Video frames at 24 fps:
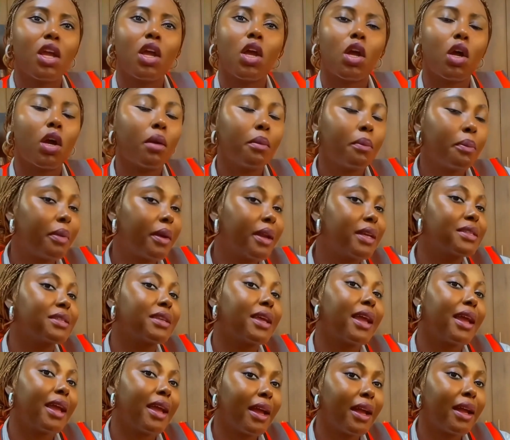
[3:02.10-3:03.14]
compressed
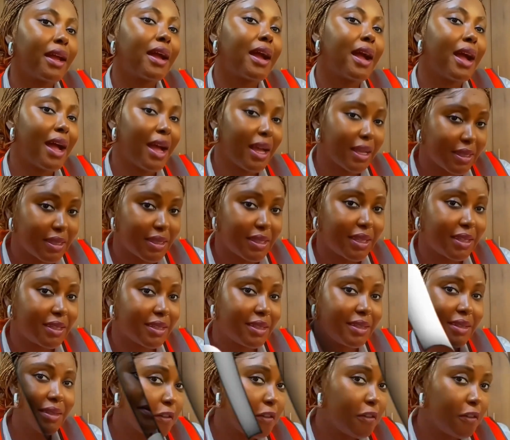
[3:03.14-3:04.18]
air
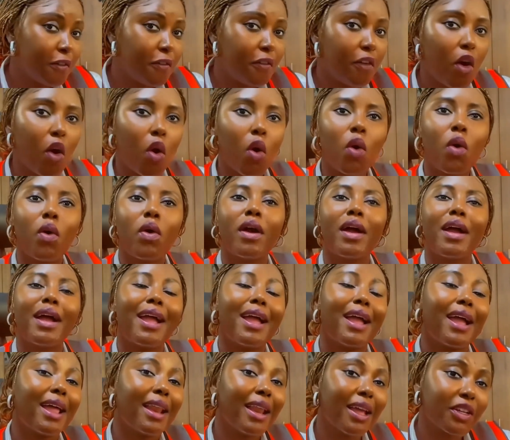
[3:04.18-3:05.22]
accident. 4,
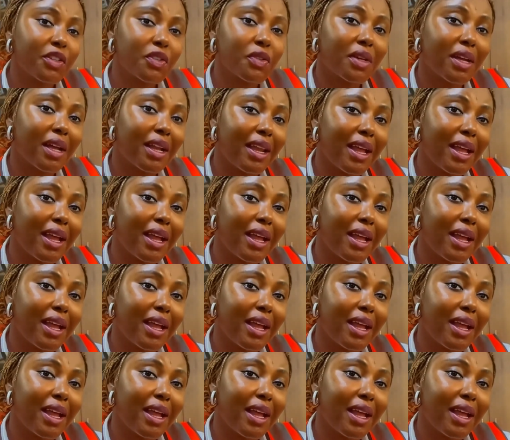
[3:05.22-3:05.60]
electrical